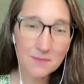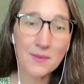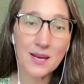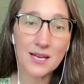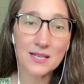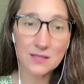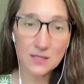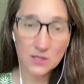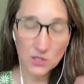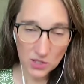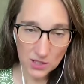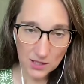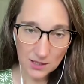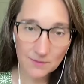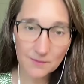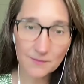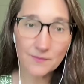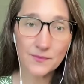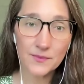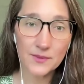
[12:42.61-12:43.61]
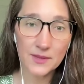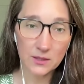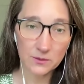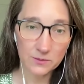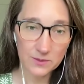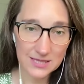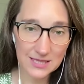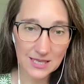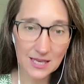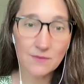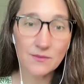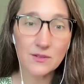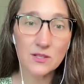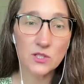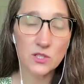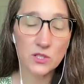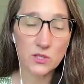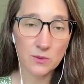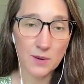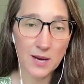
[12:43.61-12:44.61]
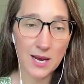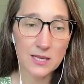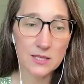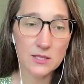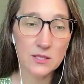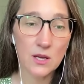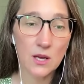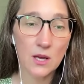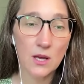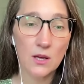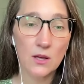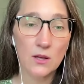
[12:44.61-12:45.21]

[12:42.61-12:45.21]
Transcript: messaging that was given to us